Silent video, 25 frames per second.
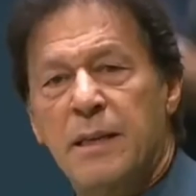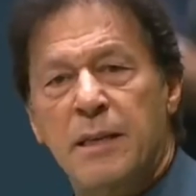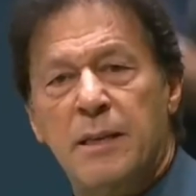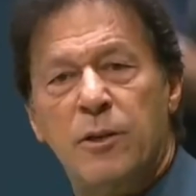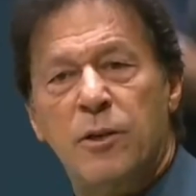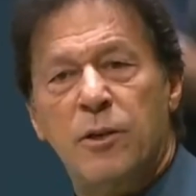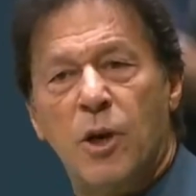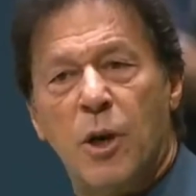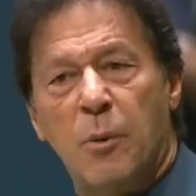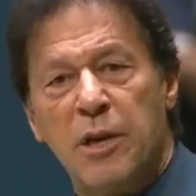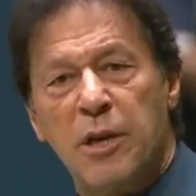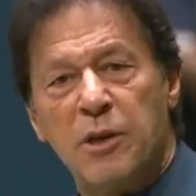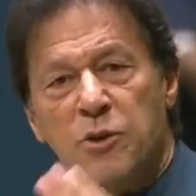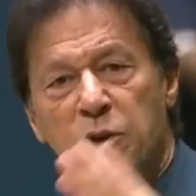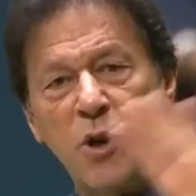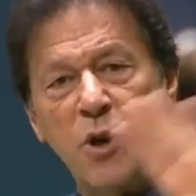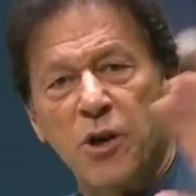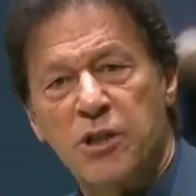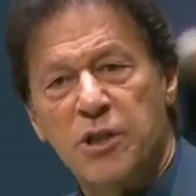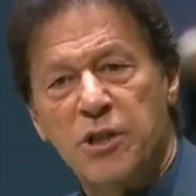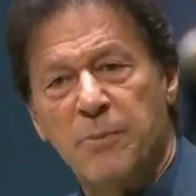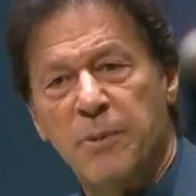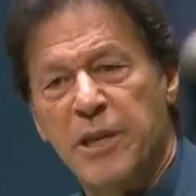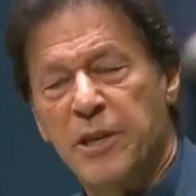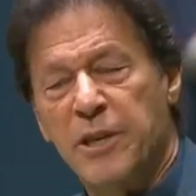No one
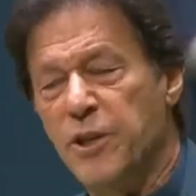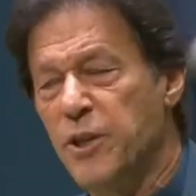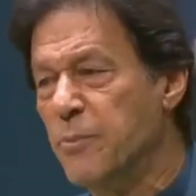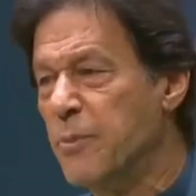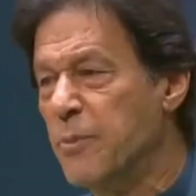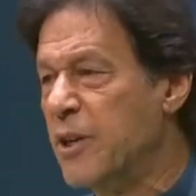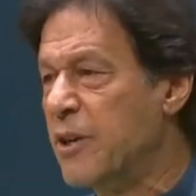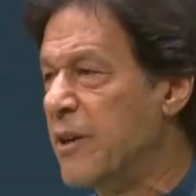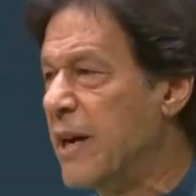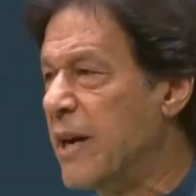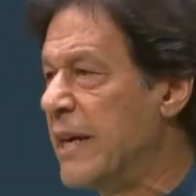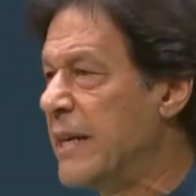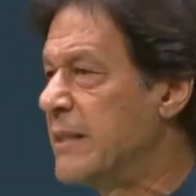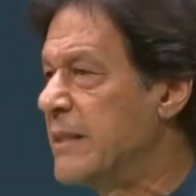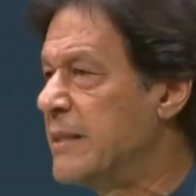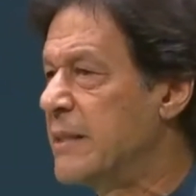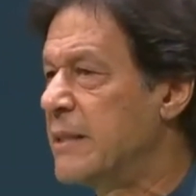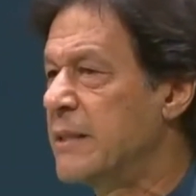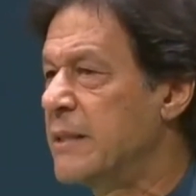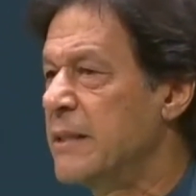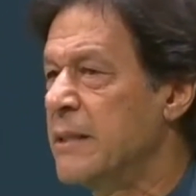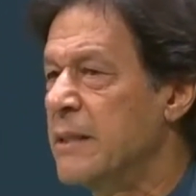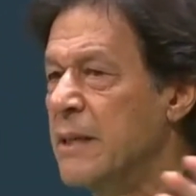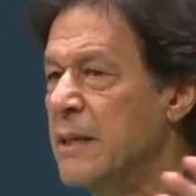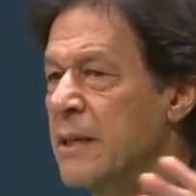talks about human
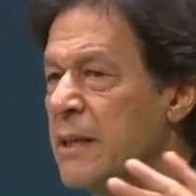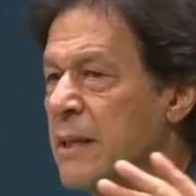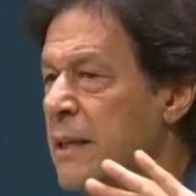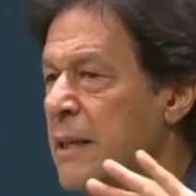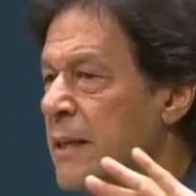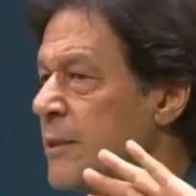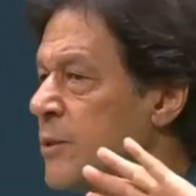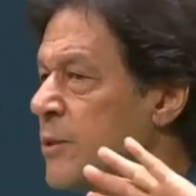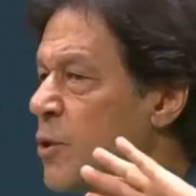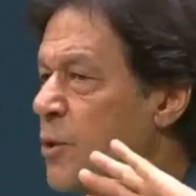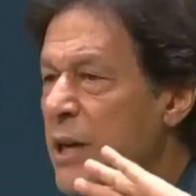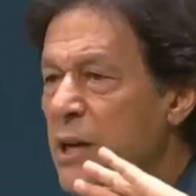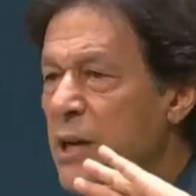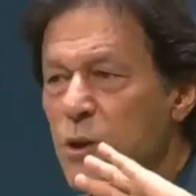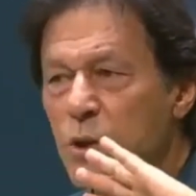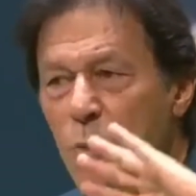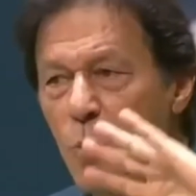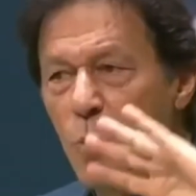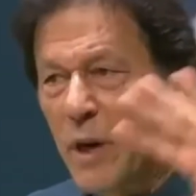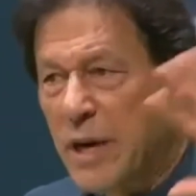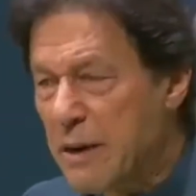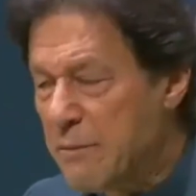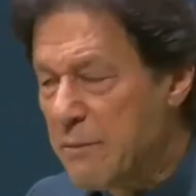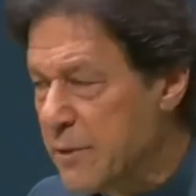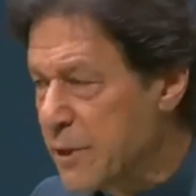rights. You can do
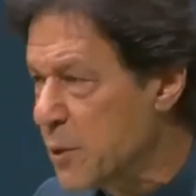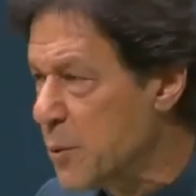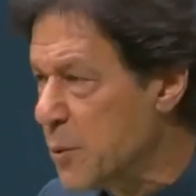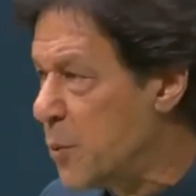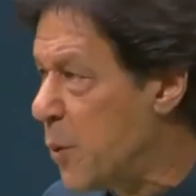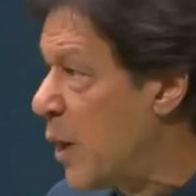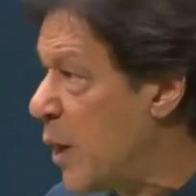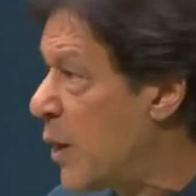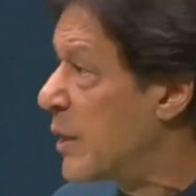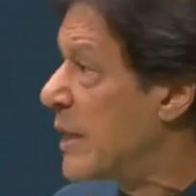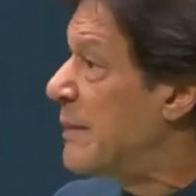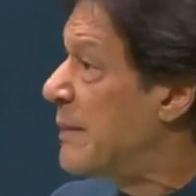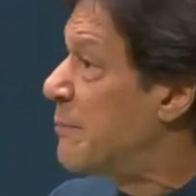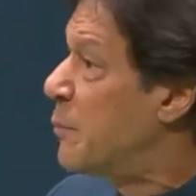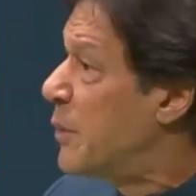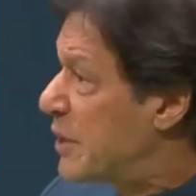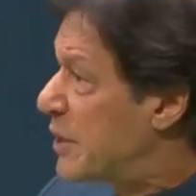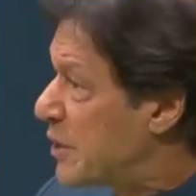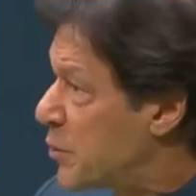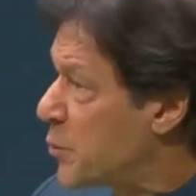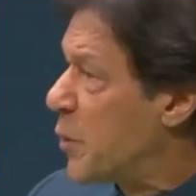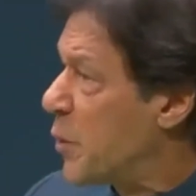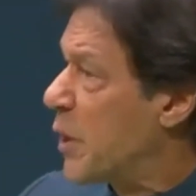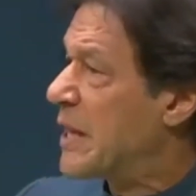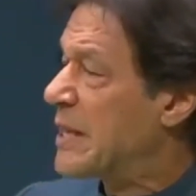whatever you want, which
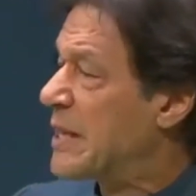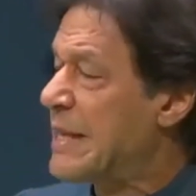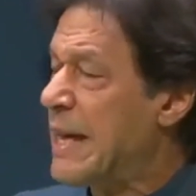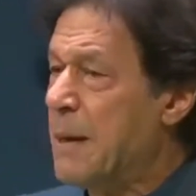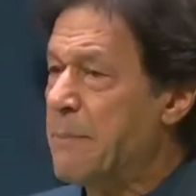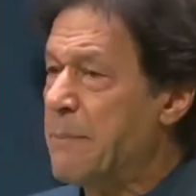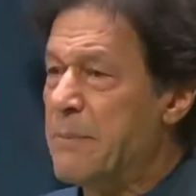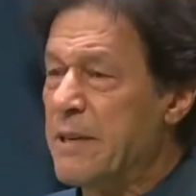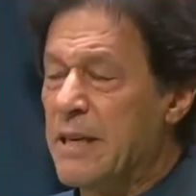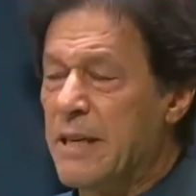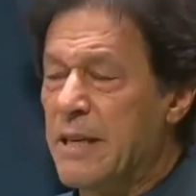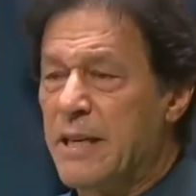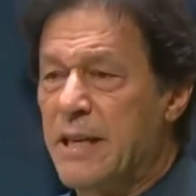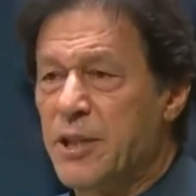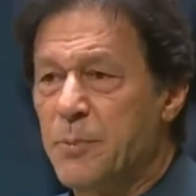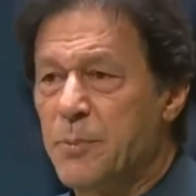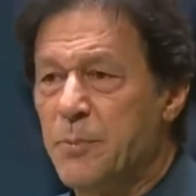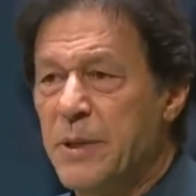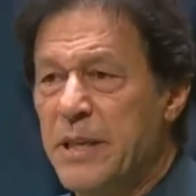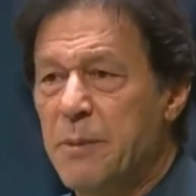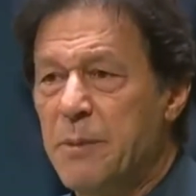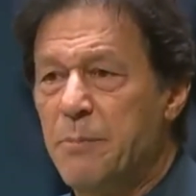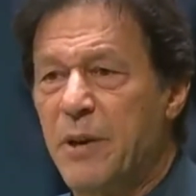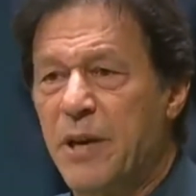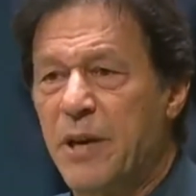is what has happened in
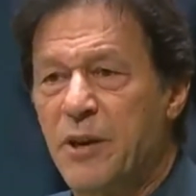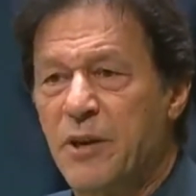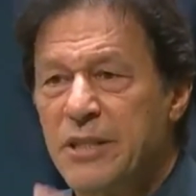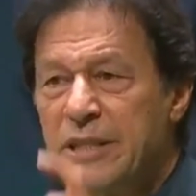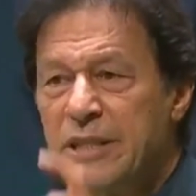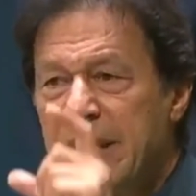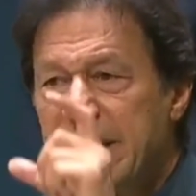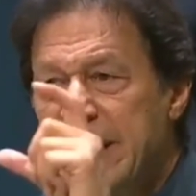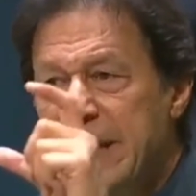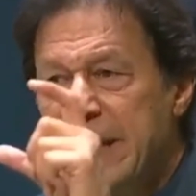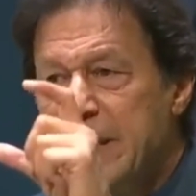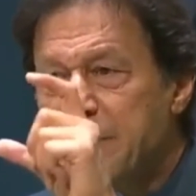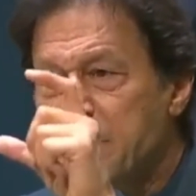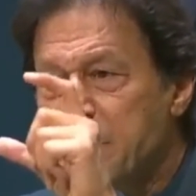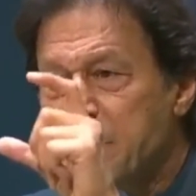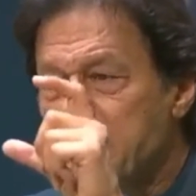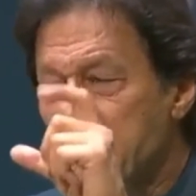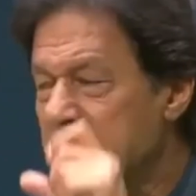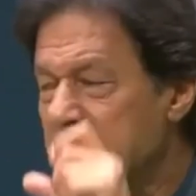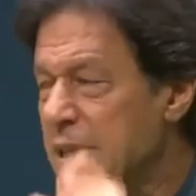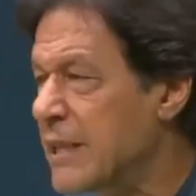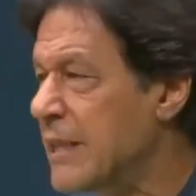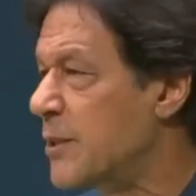Kashmir, because they keep using